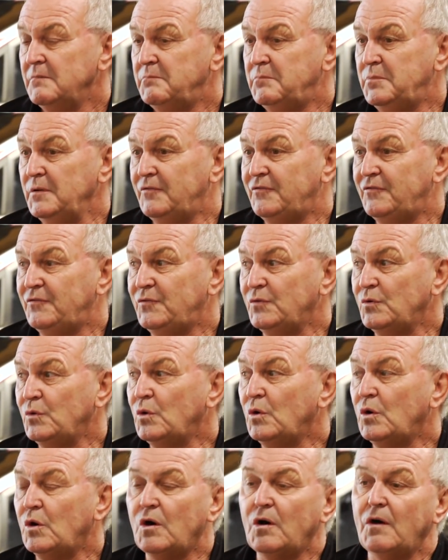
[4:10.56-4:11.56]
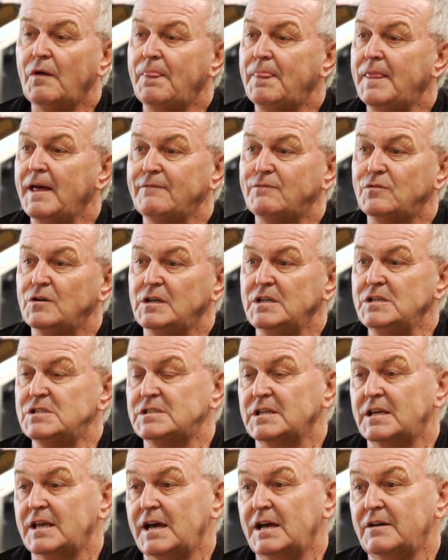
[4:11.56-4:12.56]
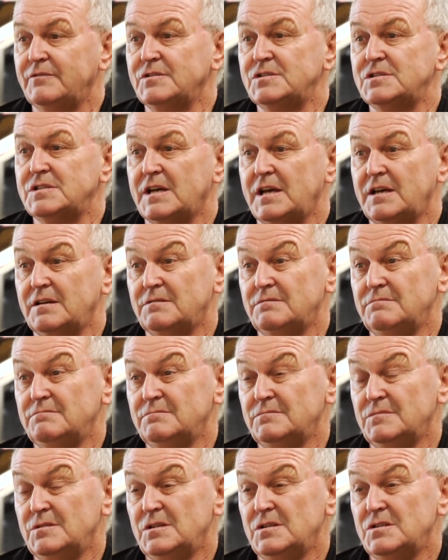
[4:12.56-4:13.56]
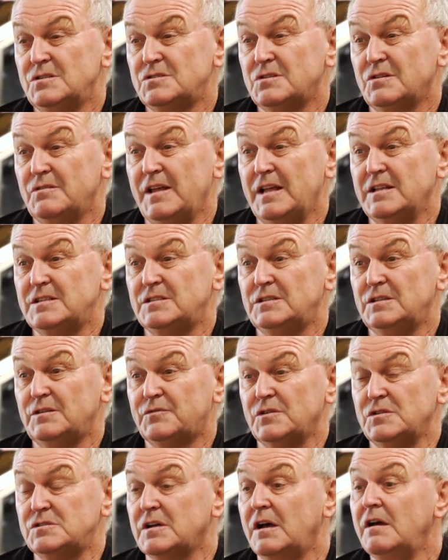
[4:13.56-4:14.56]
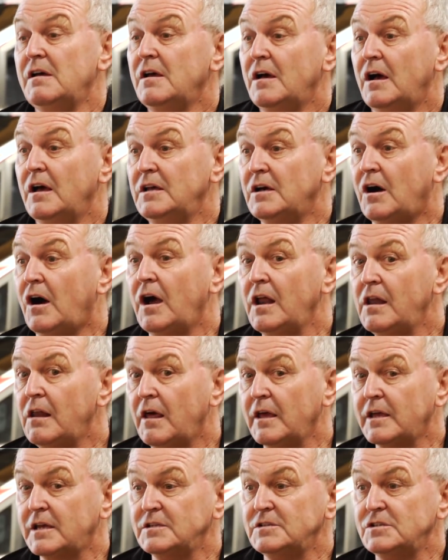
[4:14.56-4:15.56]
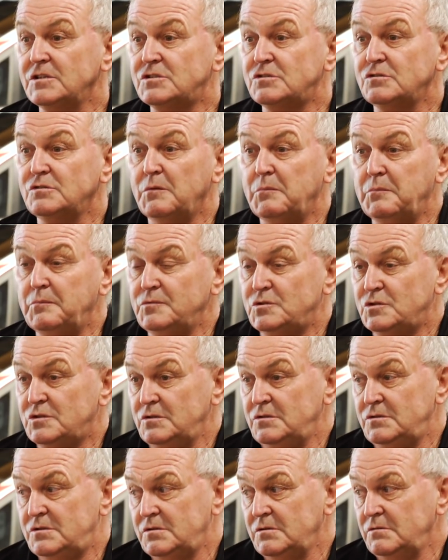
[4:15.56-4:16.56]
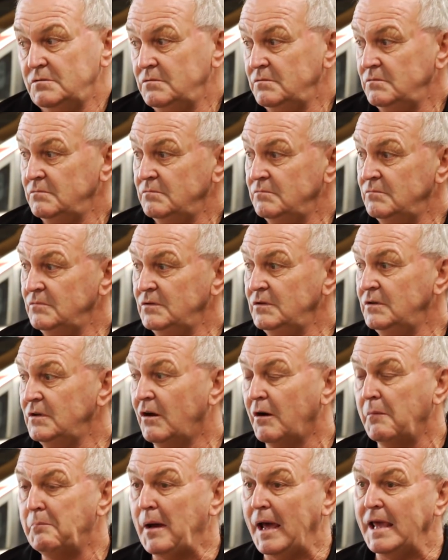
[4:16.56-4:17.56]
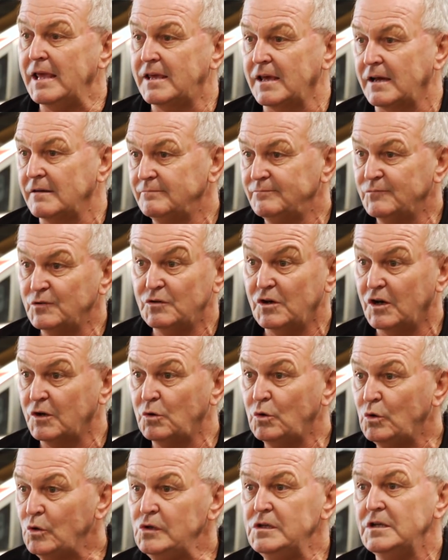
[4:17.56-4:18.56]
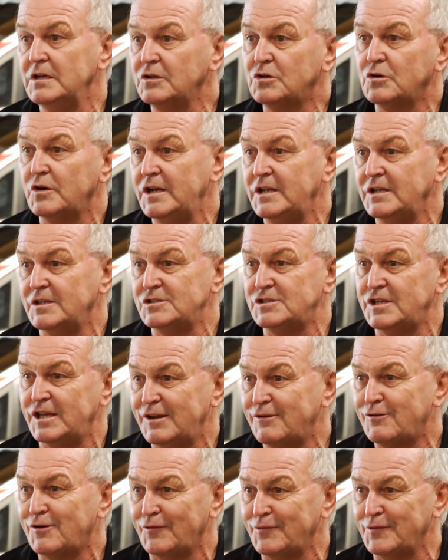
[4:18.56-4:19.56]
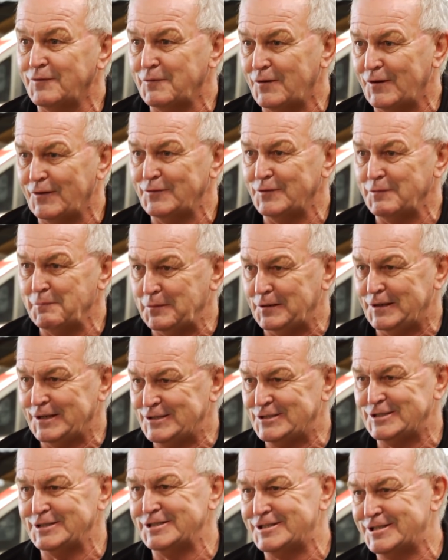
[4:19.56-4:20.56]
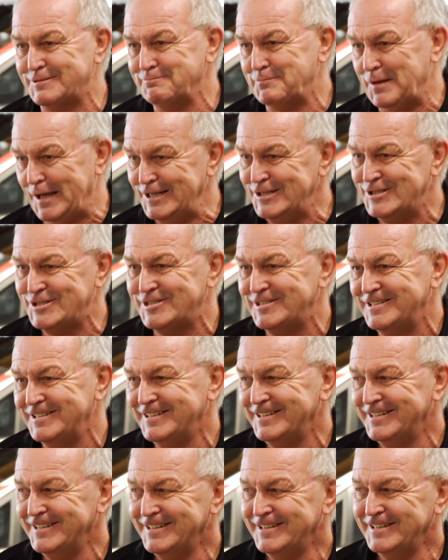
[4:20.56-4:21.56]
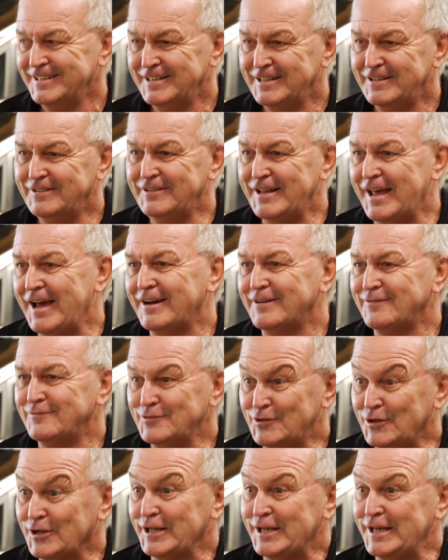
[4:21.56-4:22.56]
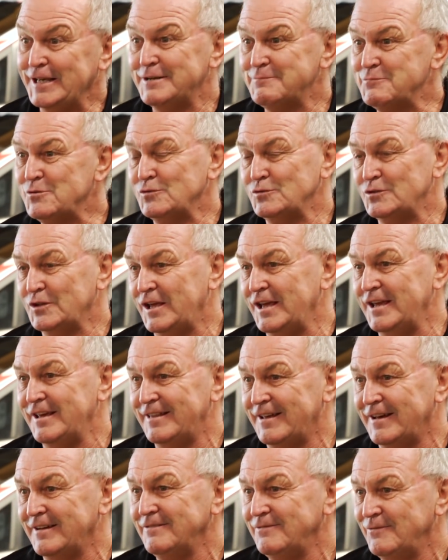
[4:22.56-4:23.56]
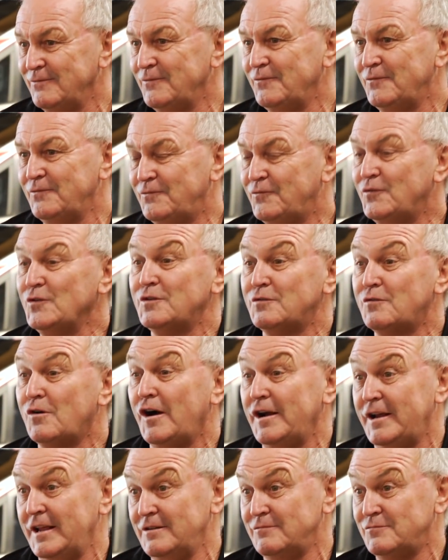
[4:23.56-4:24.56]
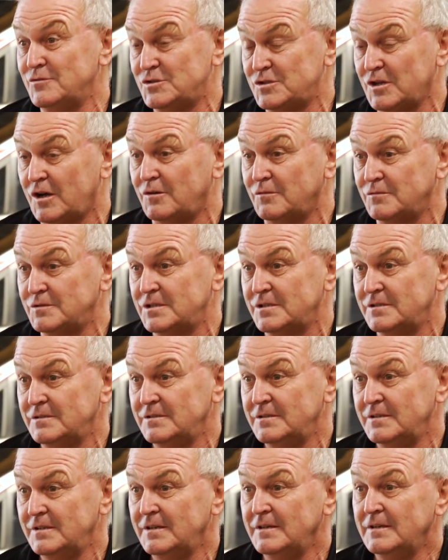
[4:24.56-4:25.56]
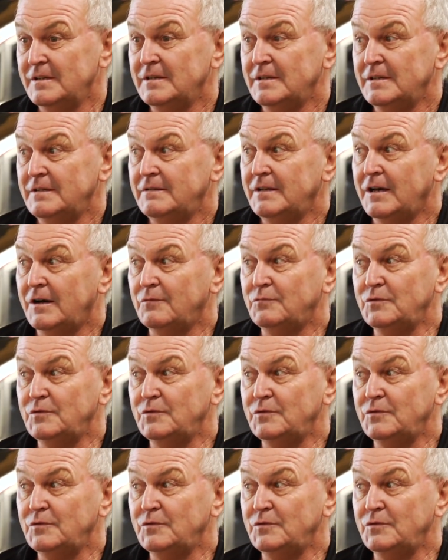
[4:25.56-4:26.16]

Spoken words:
before they've released a car for sale. So that's the difference. I liken it to a baker. We've got all the ingredients here on the kitchen bench. Now we've got to get them all together for the right end result. Now